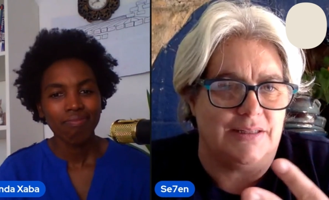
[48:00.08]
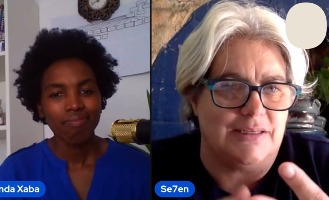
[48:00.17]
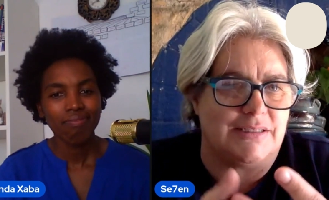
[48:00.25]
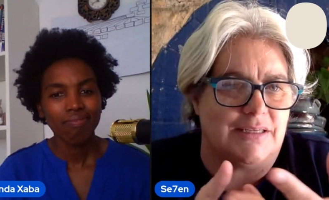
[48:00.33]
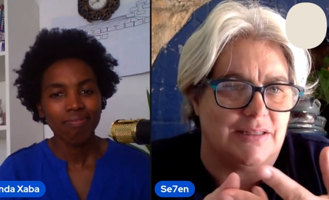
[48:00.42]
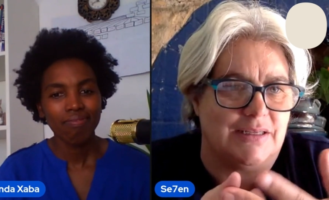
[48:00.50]

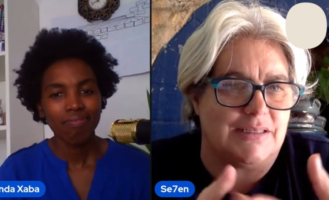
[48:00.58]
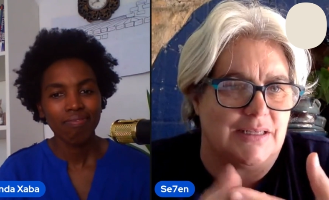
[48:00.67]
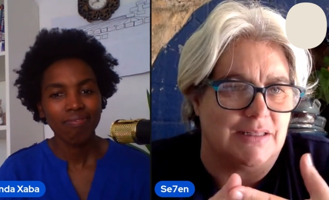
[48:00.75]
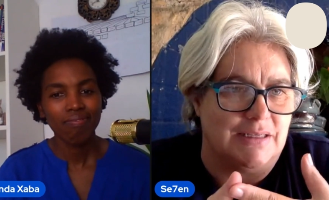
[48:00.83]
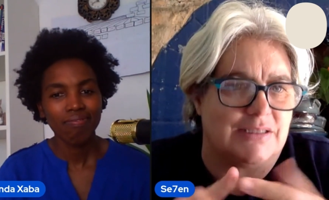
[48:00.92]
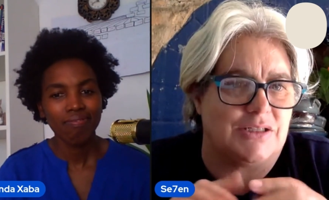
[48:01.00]
Speaker 1: this and this
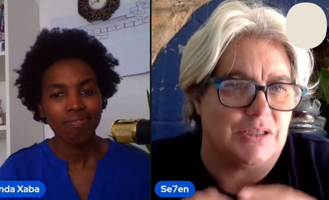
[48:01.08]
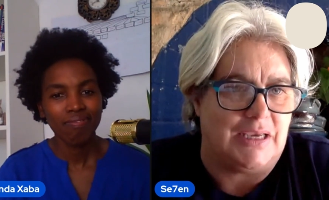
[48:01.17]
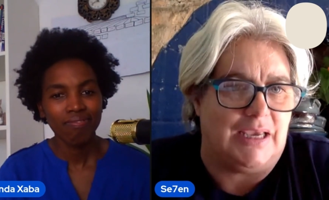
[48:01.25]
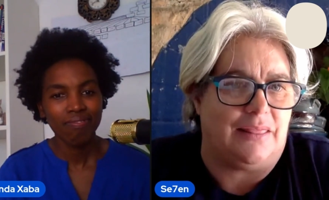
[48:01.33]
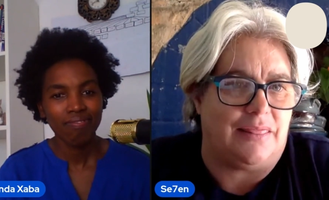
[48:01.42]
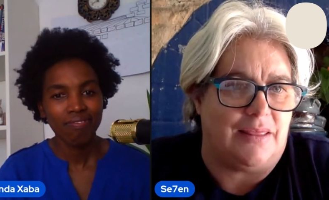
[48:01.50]
and this to
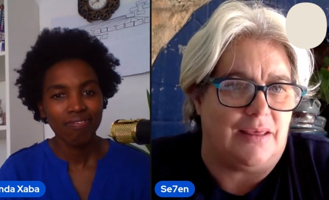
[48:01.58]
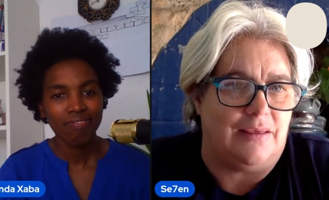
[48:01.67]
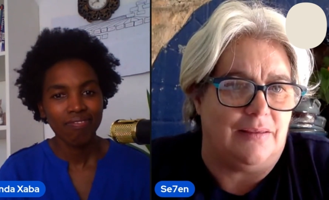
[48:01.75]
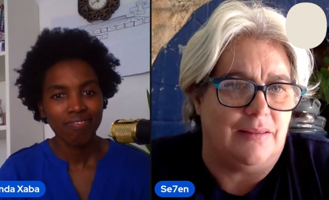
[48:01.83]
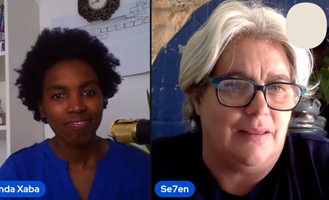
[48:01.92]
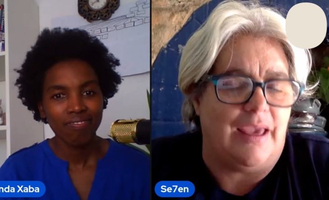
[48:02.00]
get there,
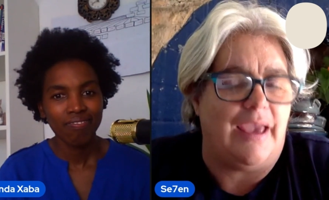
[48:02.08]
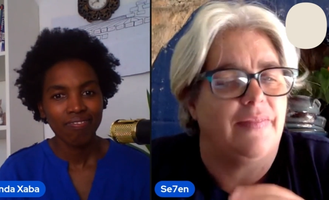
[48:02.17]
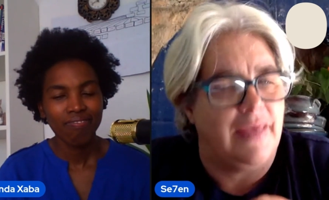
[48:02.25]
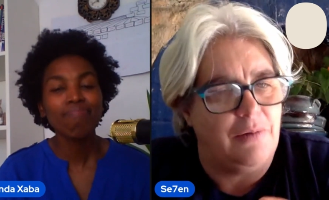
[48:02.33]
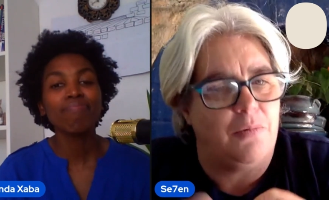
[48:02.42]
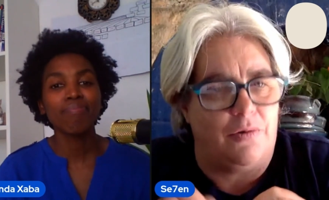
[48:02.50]
and
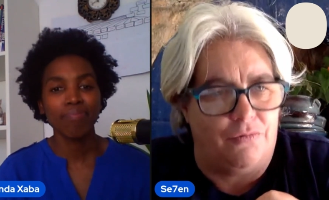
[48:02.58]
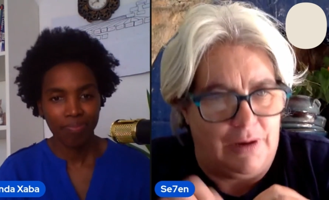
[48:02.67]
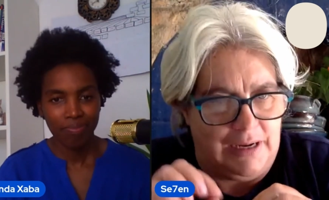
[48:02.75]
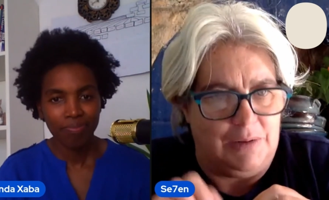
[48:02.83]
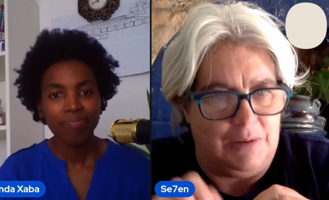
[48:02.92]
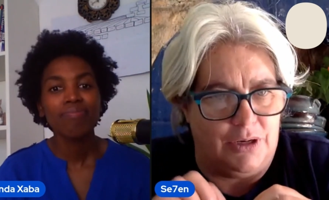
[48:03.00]
they mm.
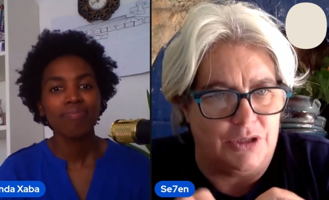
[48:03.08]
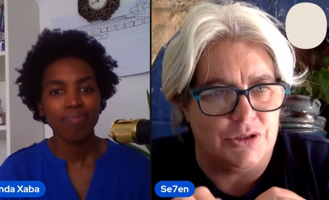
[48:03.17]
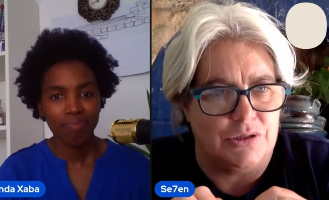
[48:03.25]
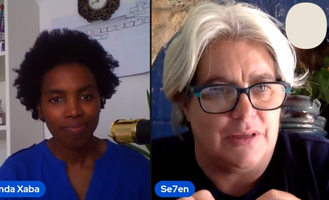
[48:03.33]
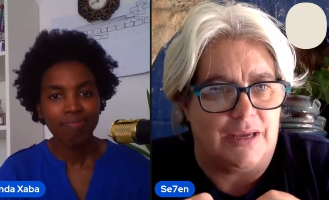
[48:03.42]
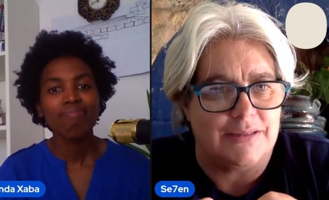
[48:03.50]
really want to do
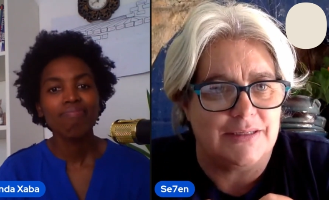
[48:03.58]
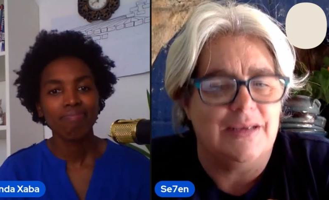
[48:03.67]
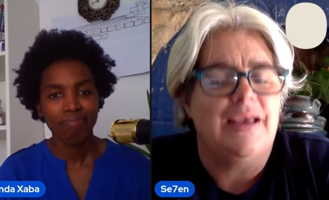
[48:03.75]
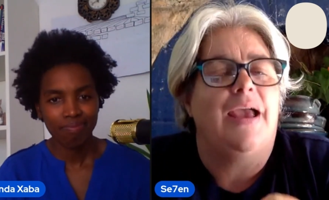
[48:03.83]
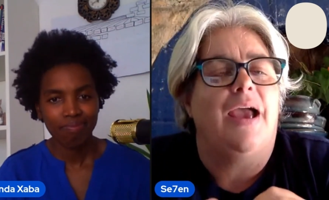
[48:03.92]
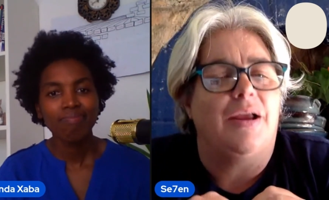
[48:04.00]
that,
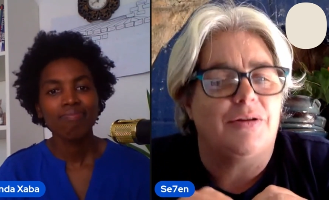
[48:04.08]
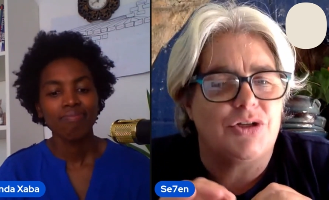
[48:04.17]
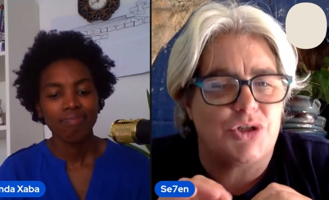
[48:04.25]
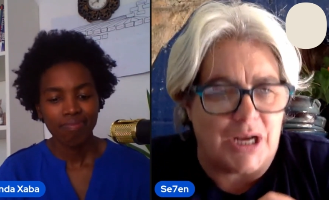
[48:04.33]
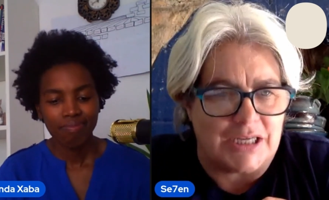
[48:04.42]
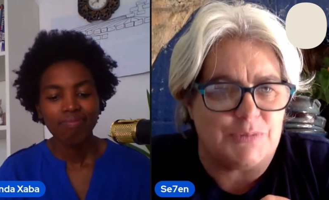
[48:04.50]

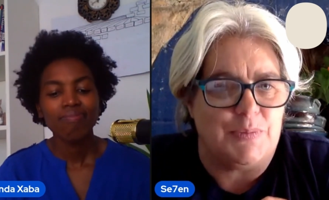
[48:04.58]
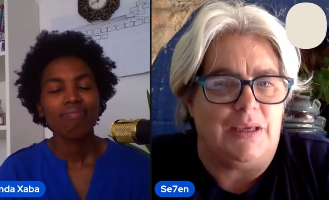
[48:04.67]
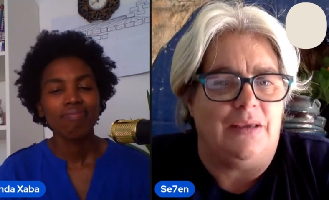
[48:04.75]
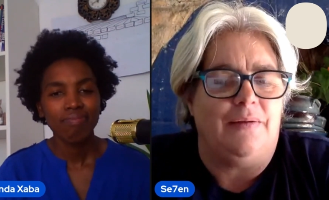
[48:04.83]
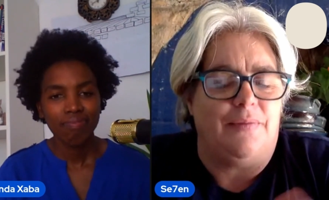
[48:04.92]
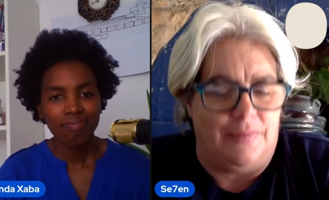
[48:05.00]
trust
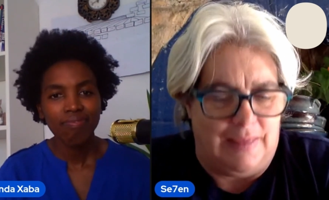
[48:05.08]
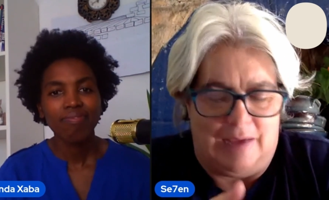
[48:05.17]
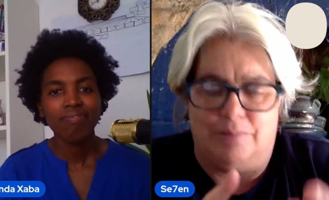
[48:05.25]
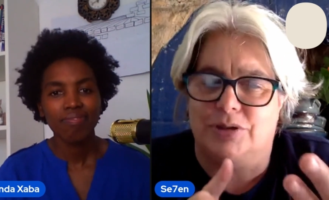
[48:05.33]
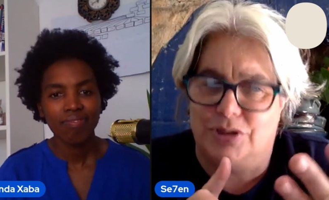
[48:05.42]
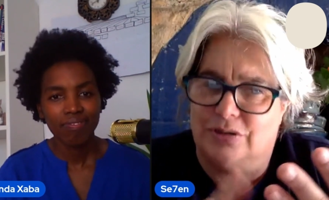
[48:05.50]
me, they
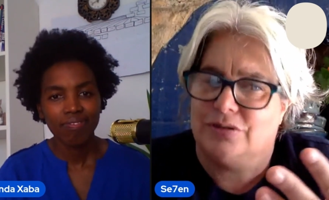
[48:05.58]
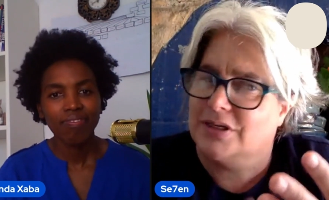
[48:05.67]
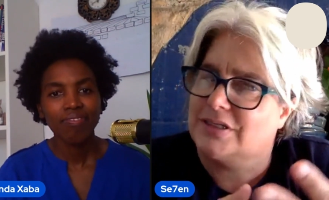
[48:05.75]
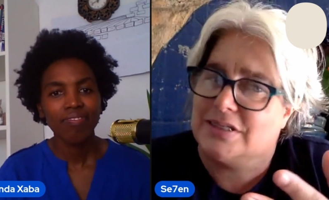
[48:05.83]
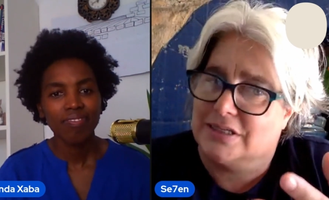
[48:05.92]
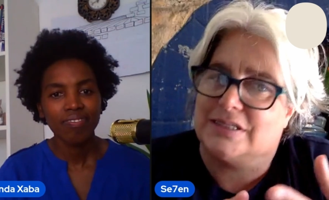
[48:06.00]
will do
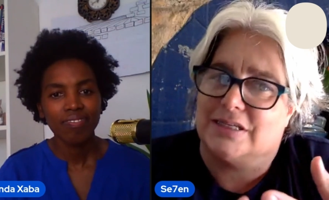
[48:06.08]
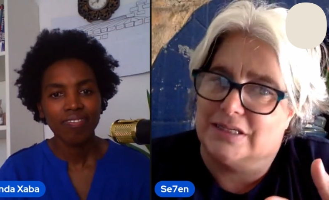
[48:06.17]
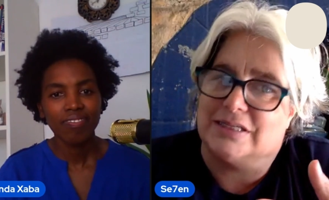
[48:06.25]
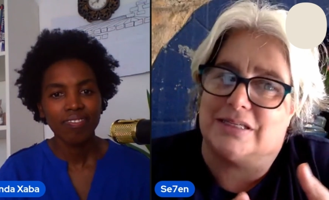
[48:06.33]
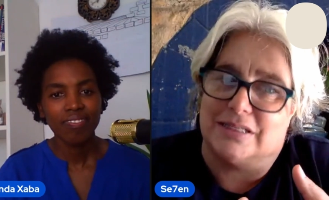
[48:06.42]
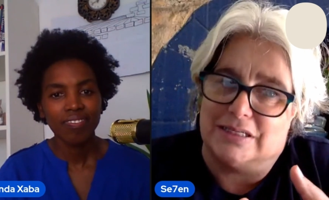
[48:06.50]
this, this, and
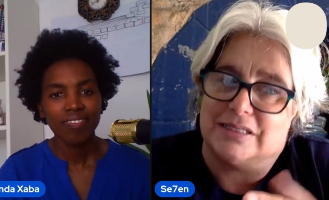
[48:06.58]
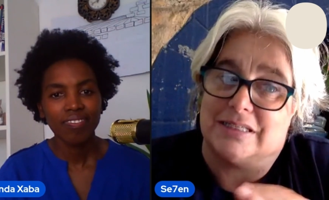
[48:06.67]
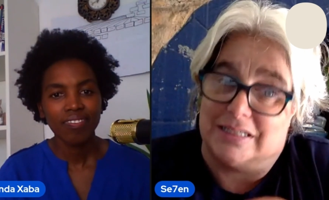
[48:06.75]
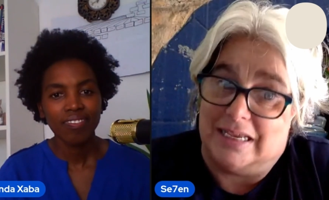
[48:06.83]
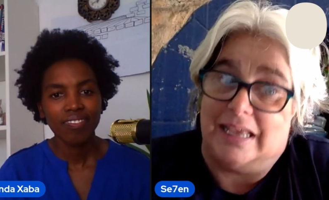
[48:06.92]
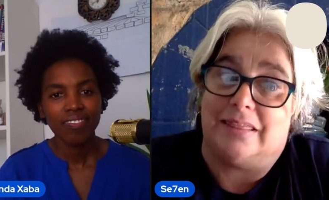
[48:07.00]
this, and this,
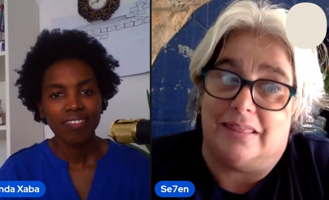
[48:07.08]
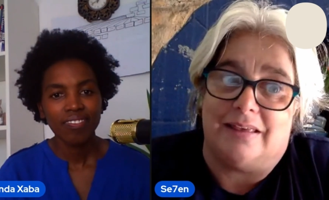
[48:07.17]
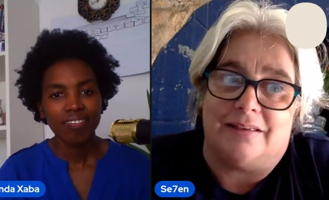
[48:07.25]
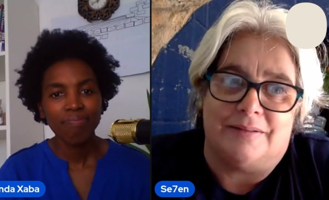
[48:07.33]
and get there